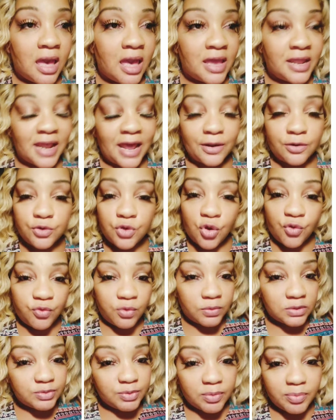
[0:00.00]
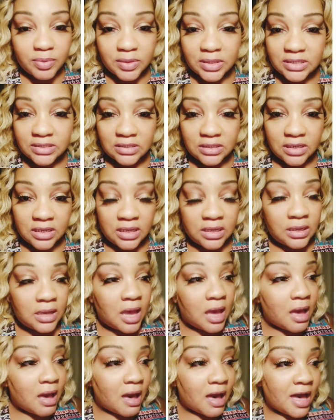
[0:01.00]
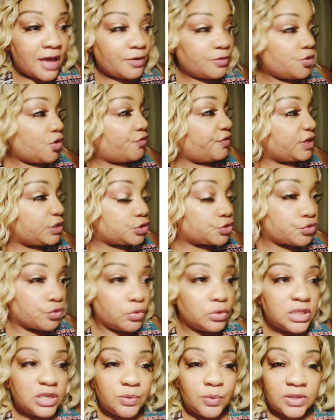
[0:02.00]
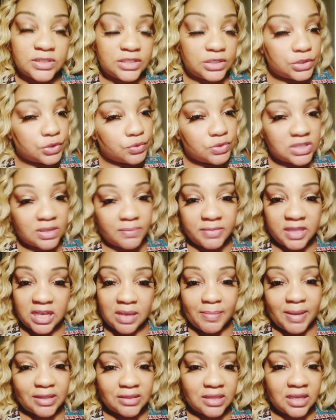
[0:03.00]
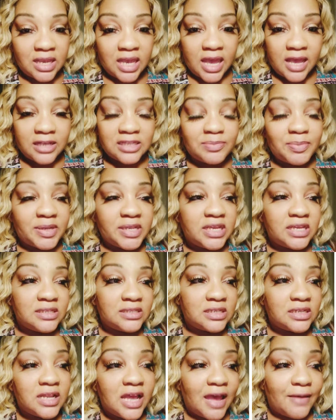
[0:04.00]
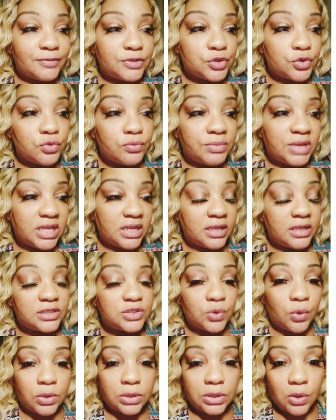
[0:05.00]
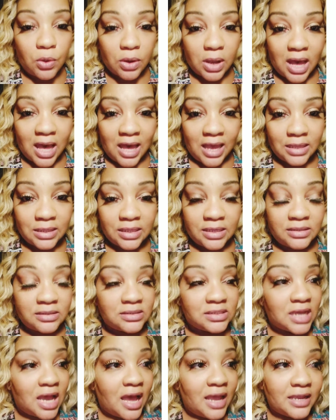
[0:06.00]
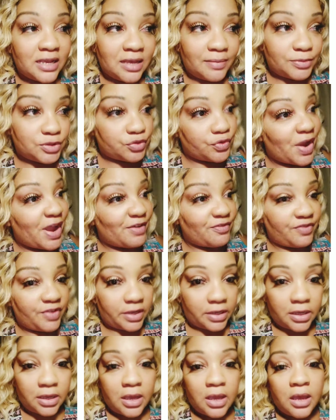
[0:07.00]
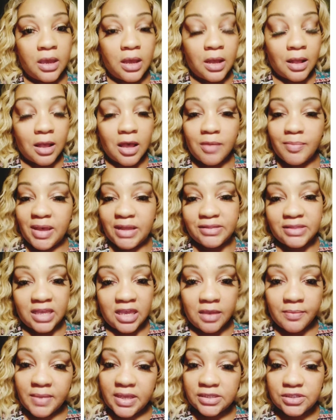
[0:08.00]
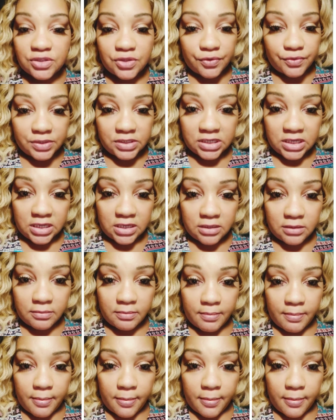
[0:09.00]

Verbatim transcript: And I don't know if it was publicity. I don't know if he truly wants to do something about the gangs, but he did have two meetings on Long Island tying up traffic about the MS 13.